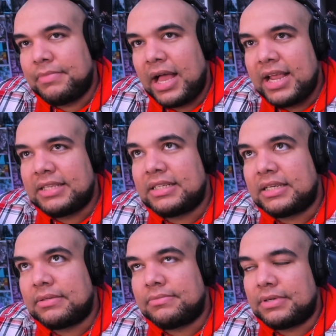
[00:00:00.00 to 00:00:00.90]
I guess
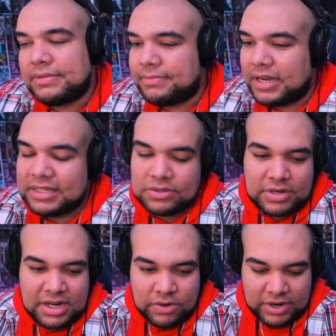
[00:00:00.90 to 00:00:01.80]

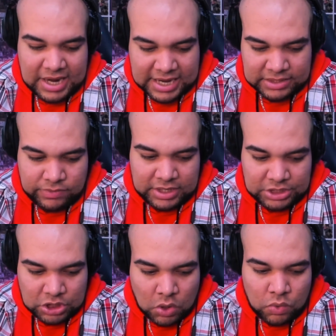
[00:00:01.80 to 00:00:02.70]
Cordelia really hasn't really
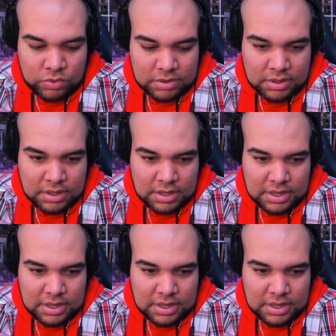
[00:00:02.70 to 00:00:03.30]
shown